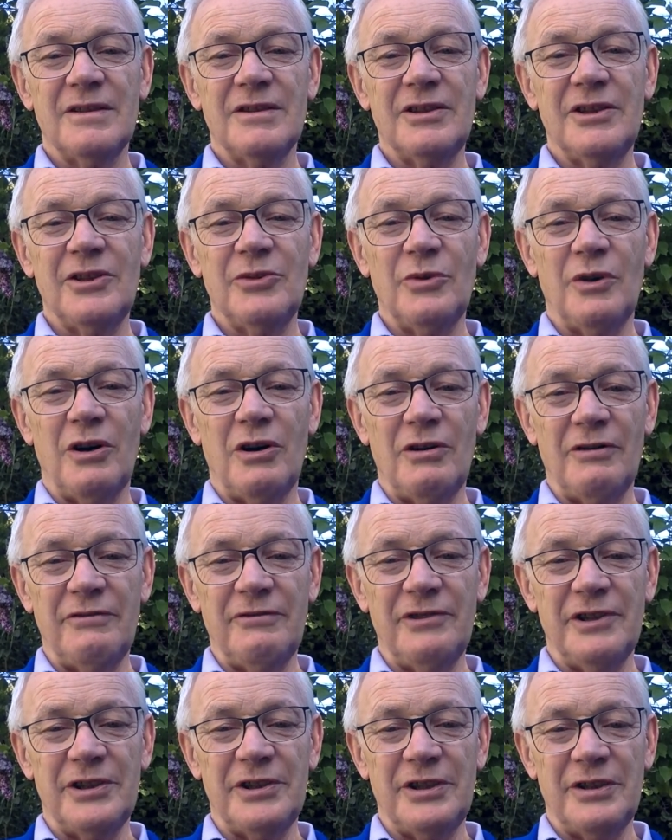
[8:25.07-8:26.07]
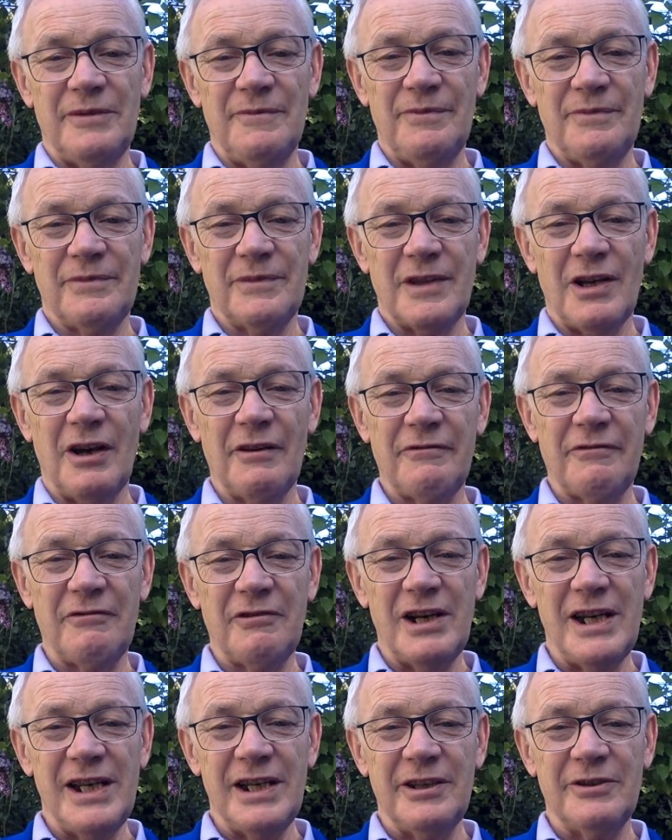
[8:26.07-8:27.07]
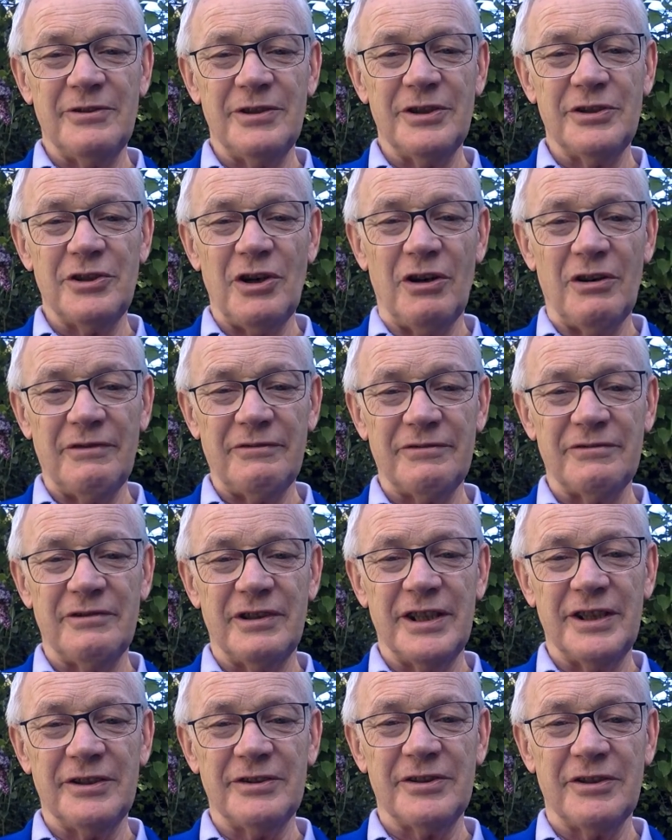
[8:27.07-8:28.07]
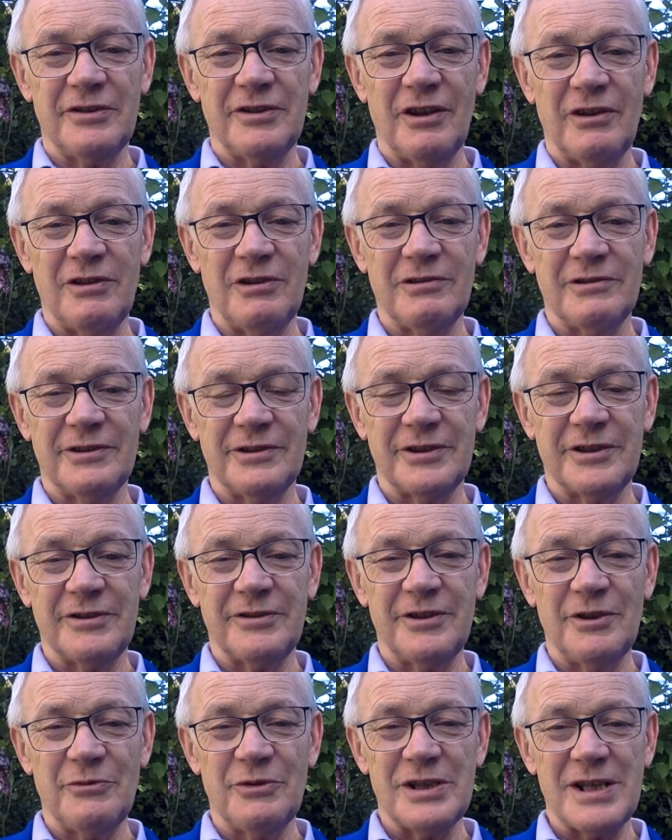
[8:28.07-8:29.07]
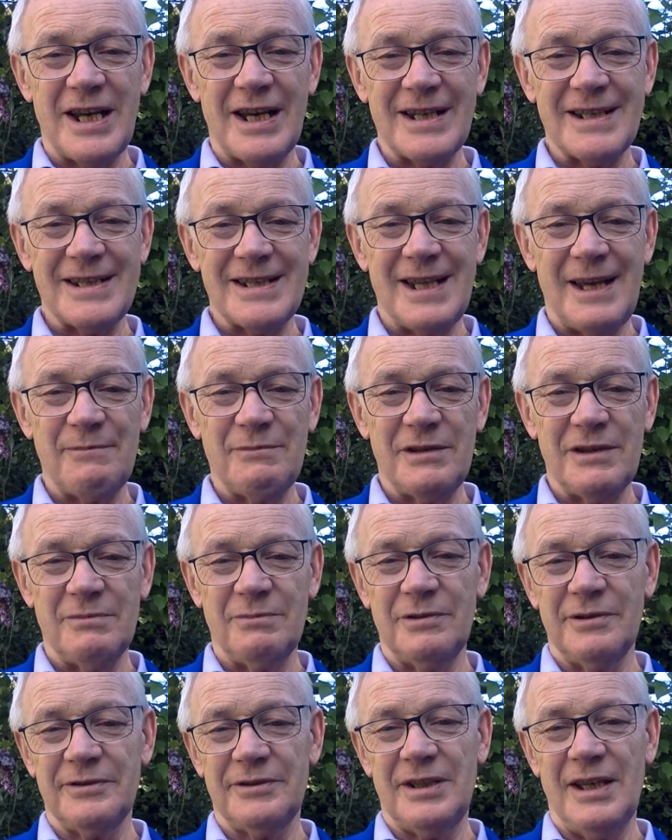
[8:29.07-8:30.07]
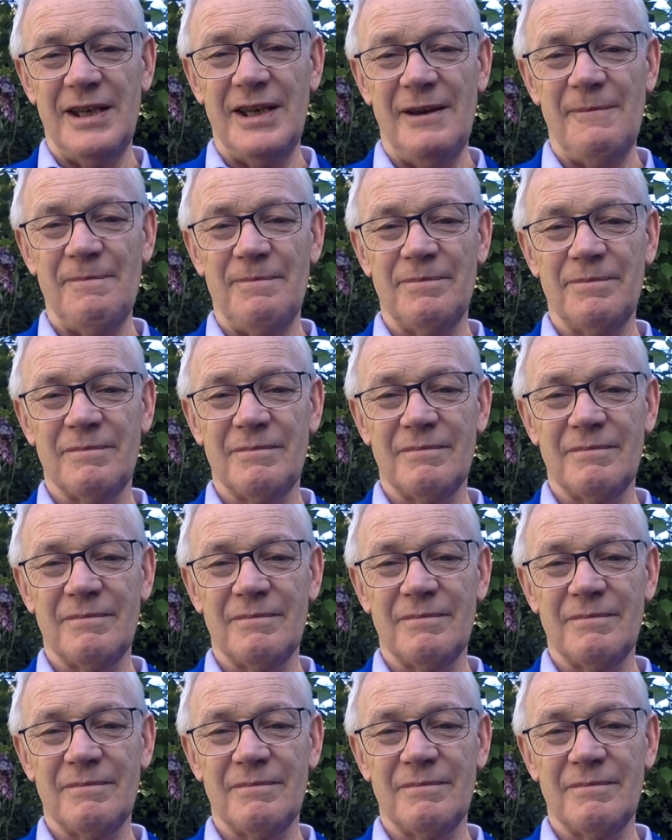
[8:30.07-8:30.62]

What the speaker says: You offered a fragrant offering to the Lord that was acceptable to him.